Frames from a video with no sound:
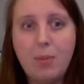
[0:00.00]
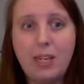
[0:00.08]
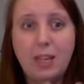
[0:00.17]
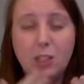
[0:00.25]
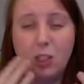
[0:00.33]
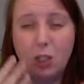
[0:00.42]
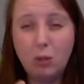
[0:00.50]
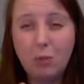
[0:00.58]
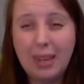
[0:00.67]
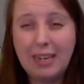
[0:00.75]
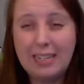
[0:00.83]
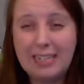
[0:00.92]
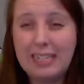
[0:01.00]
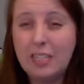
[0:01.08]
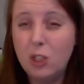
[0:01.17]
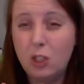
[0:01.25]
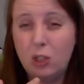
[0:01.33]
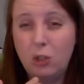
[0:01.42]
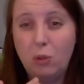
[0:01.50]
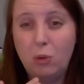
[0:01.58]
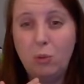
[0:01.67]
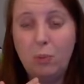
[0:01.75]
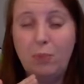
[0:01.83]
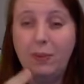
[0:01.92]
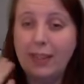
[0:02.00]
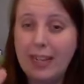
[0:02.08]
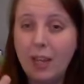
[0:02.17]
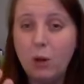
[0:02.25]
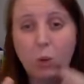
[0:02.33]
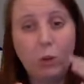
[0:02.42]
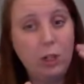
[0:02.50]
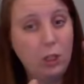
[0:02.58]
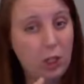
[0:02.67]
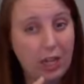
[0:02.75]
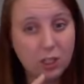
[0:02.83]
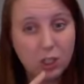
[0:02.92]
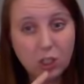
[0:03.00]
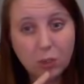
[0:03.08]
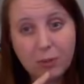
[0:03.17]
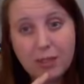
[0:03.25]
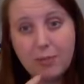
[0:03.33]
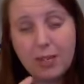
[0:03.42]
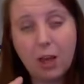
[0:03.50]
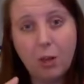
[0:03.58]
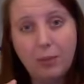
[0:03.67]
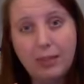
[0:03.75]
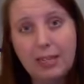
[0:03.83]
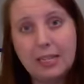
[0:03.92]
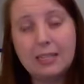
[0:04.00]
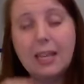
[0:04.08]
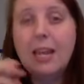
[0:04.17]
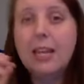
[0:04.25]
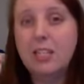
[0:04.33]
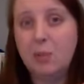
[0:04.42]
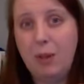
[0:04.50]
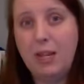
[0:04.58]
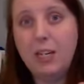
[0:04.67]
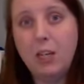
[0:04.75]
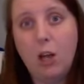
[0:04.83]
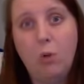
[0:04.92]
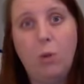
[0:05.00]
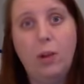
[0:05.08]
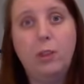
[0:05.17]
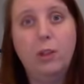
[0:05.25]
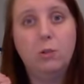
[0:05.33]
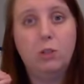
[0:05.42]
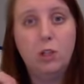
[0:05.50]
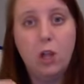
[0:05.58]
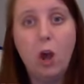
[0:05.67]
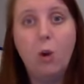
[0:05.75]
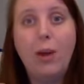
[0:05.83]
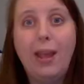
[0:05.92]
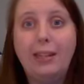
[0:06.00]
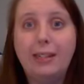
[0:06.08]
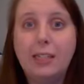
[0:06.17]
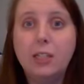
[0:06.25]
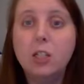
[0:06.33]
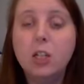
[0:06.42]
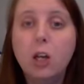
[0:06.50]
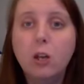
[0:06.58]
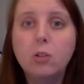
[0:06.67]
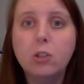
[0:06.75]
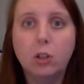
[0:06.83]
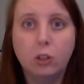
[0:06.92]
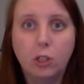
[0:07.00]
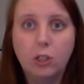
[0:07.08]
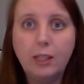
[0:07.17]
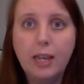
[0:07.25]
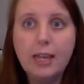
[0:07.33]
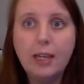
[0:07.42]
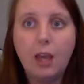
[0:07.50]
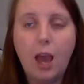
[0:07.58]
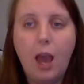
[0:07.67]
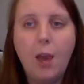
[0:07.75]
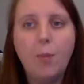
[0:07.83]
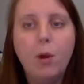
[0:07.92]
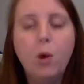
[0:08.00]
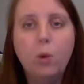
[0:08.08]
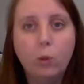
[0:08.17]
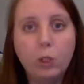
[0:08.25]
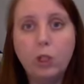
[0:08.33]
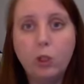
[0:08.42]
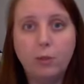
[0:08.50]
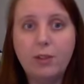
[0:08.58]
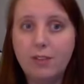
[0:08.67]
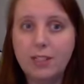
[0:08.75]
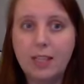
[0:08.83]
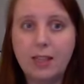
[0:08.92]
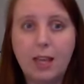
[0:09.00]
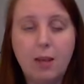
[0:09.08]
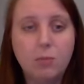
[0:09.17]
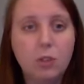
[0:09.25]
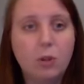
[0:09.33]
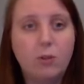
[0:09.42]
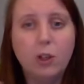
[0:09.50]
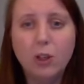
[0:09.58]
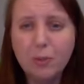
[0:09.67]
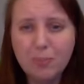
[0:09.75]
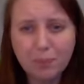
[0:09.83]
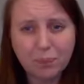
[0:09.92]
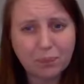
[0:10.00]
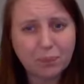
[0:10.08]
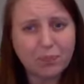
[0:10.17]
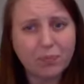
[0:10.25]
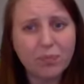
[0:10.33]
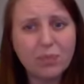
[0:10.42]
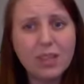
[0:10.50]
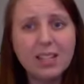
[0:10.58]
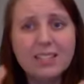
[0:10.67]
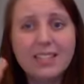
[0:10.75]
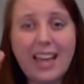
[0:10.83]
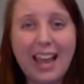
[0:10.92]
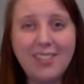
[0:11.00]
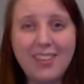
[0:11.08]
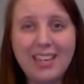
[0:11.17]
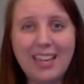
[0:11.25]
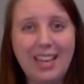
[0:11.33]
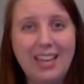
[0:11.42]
because you may need to plan or adjust your PBL plans depending on what those know and need to knows look like when you revisit them. So if you're diving